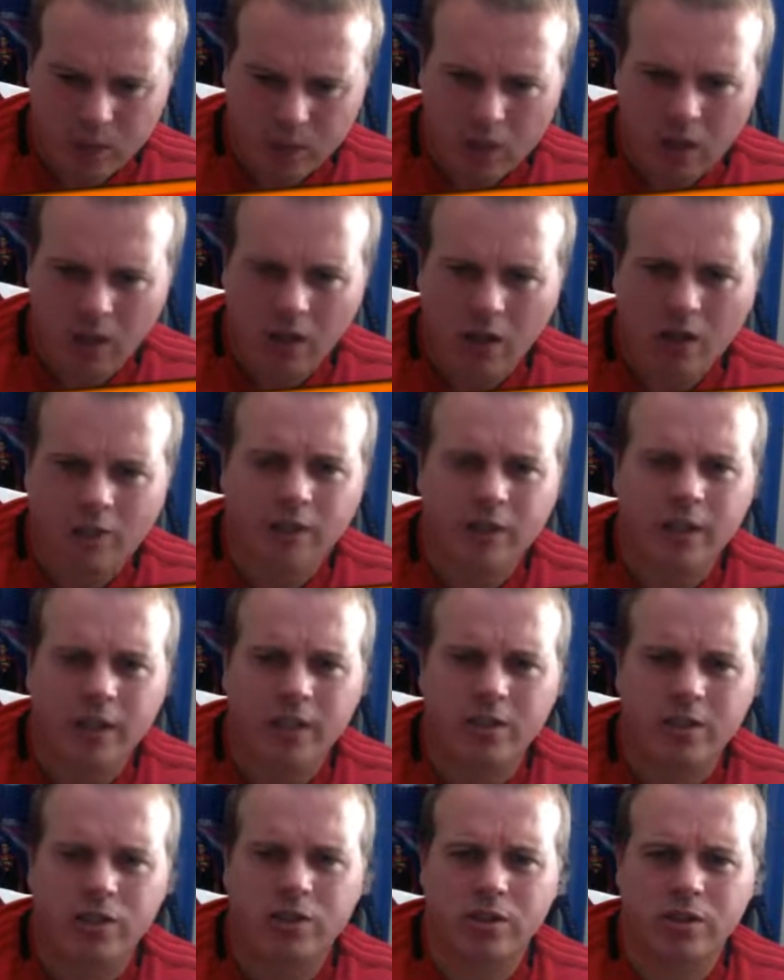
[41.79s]
in all
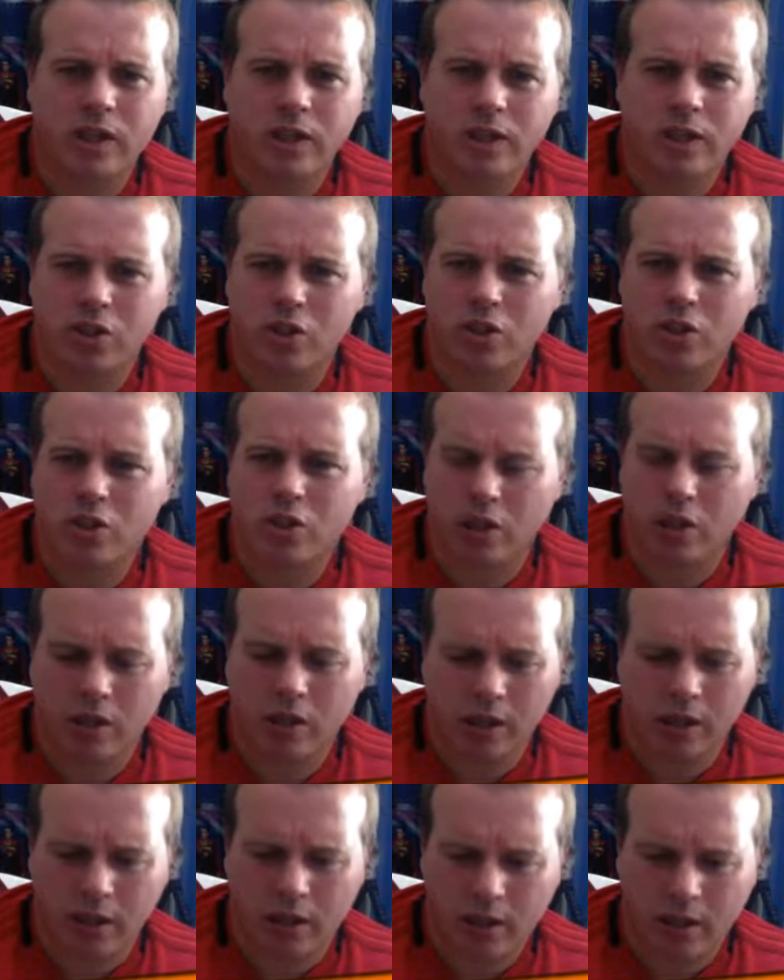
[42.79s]
fairness, just a
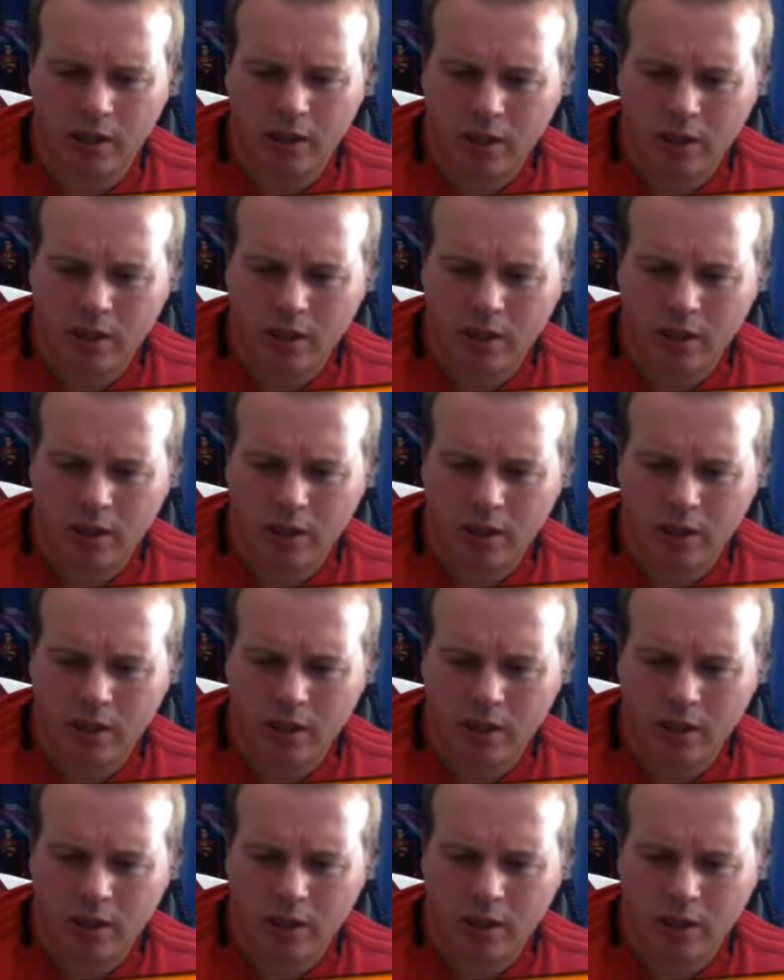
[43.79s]
shocking